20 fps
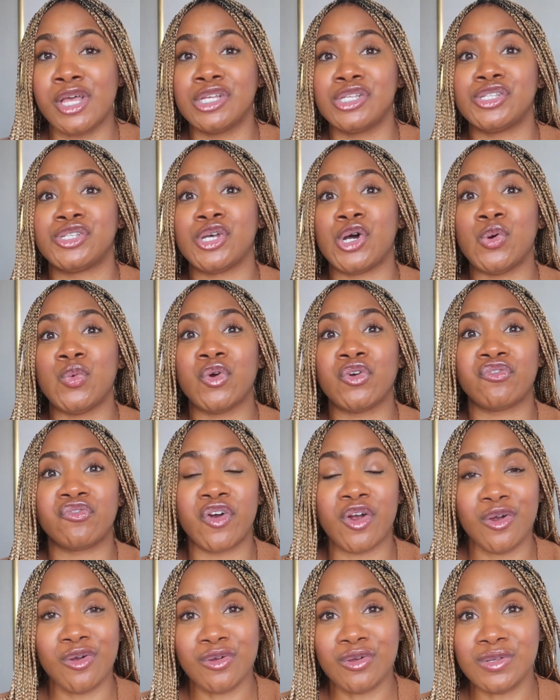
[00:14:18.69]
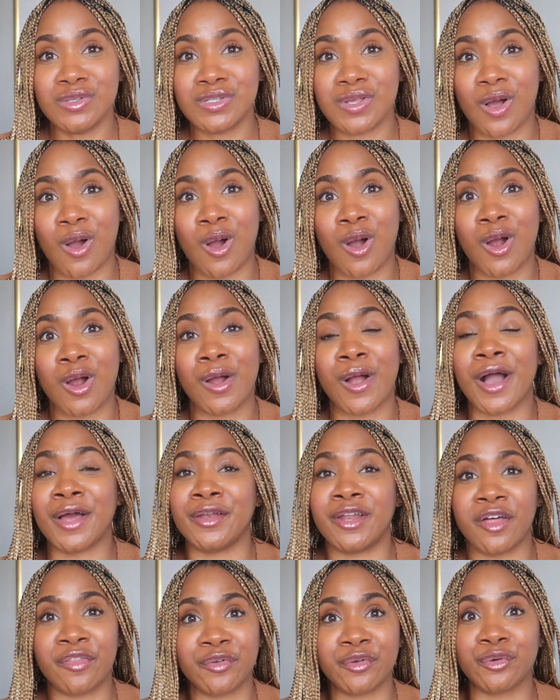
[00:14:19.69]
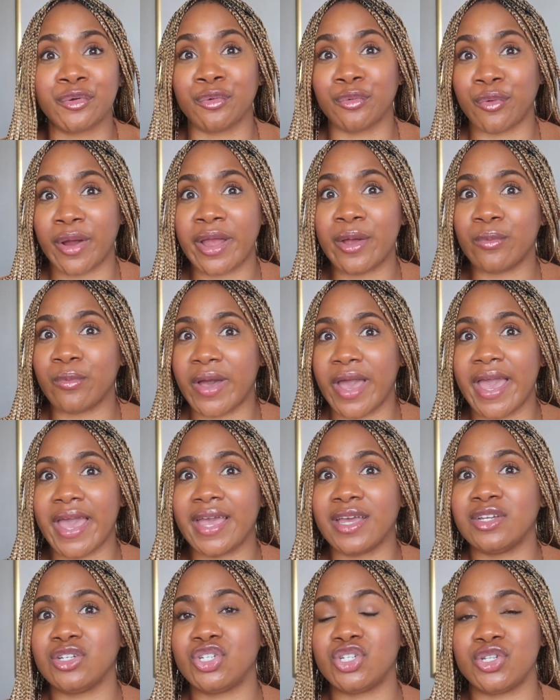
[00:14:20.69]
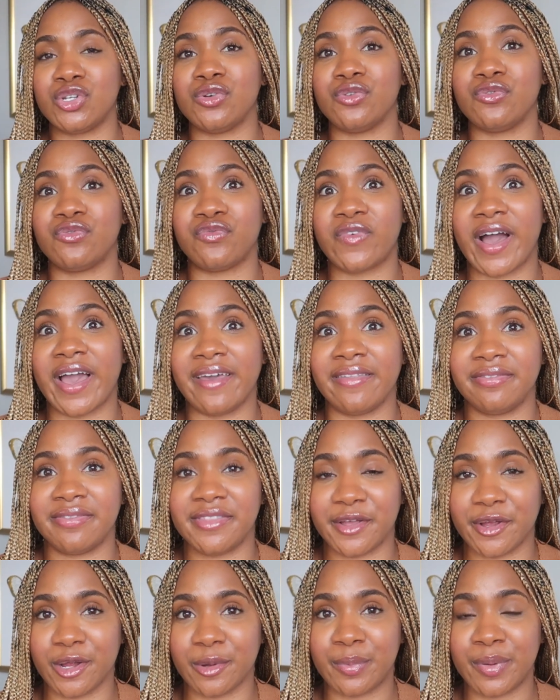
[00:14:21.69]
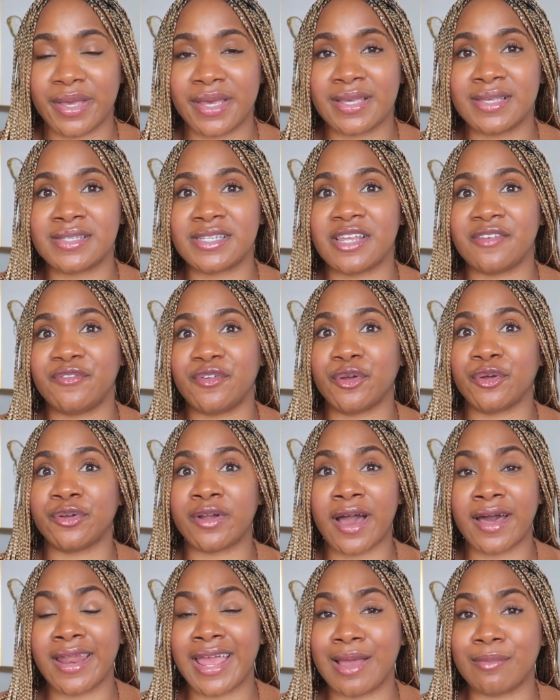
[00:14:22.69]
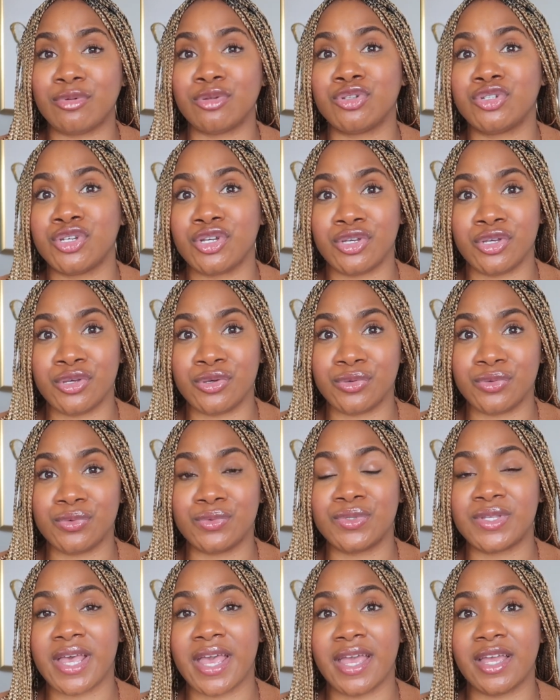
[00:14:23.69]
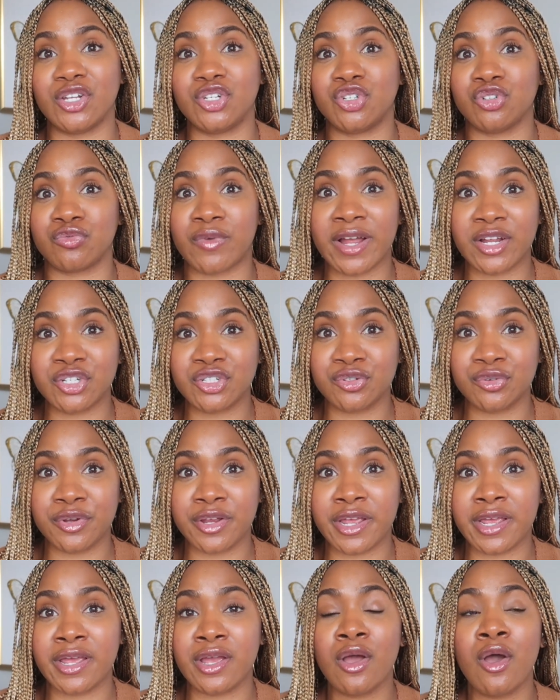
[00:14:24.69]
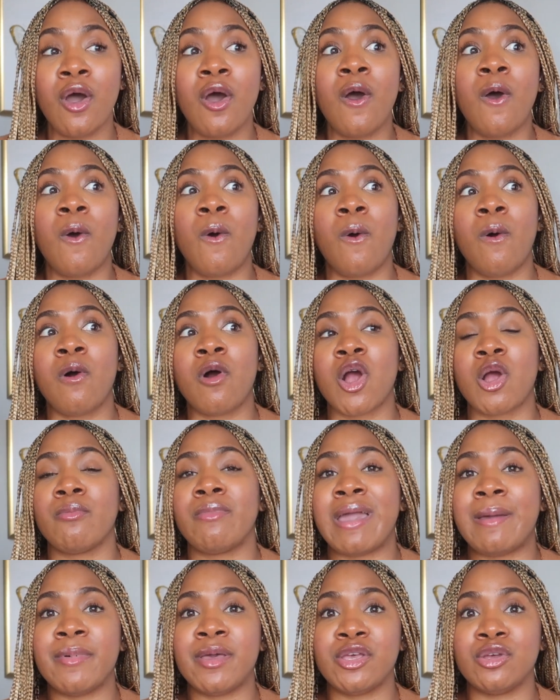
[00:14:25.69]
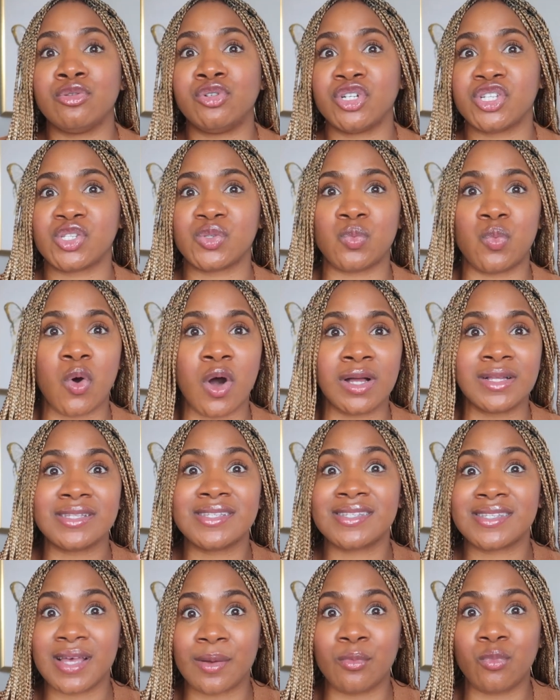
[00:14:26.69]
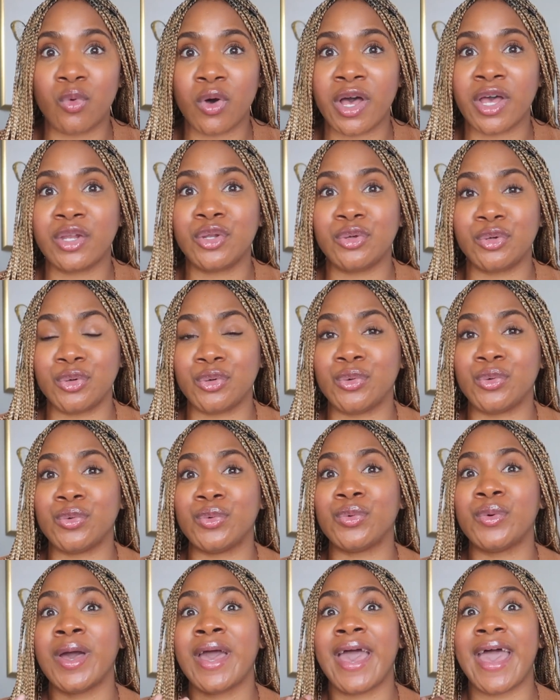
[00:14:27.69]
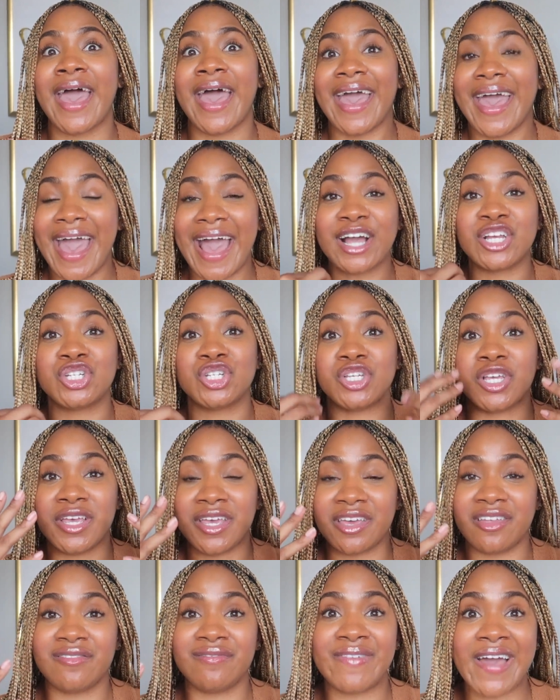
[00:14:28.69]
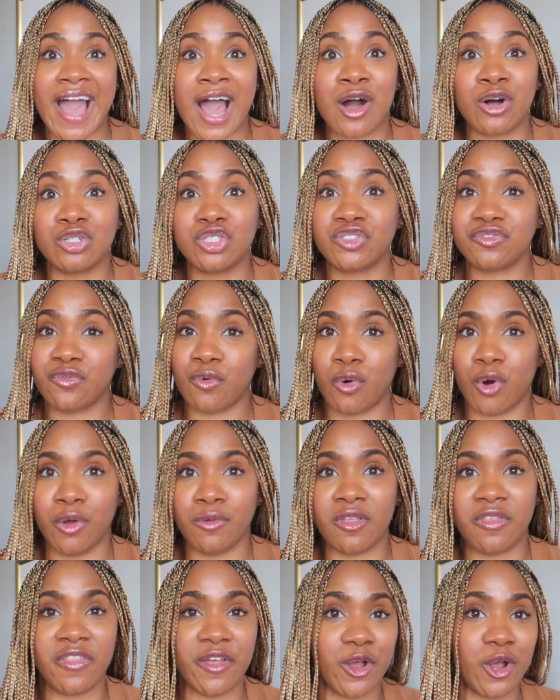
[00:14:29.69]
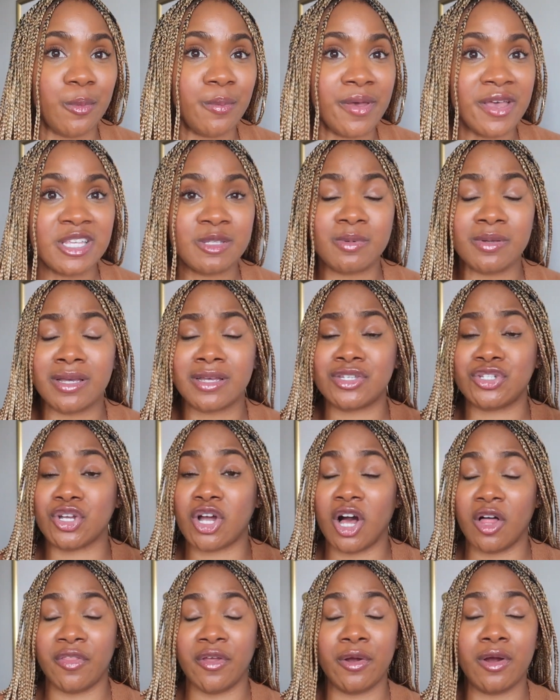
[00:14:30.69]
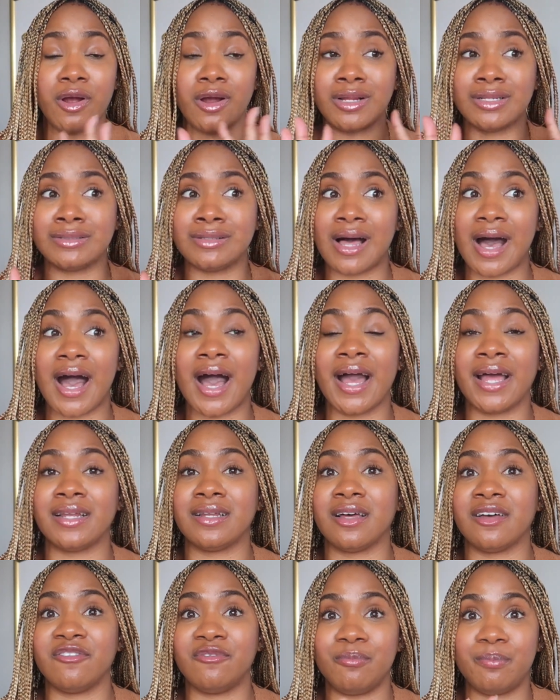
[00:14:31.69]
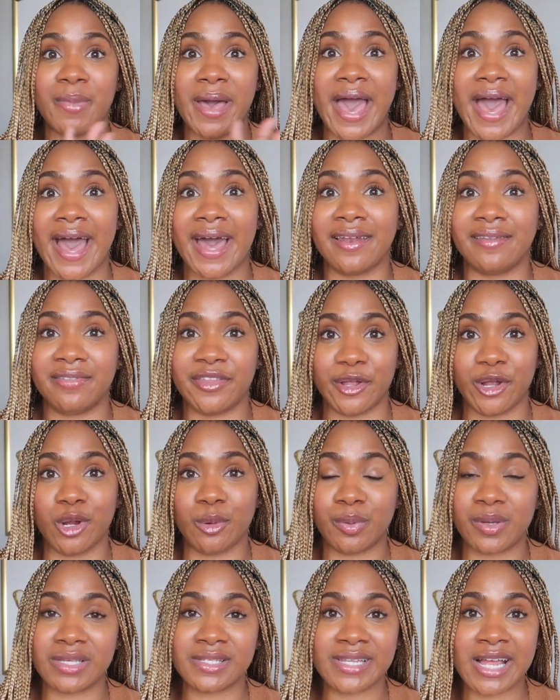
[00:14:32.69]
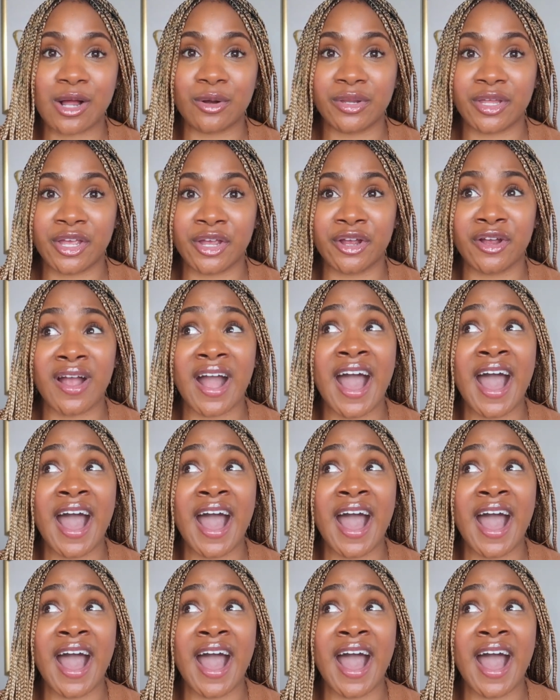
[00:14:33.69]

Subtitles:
So referrals are another great way to find therapists if you're not able to use a directory, or maybe you just want someone who actually can vouch for the therapist, because y'all, there are a lot of bad therapists out here.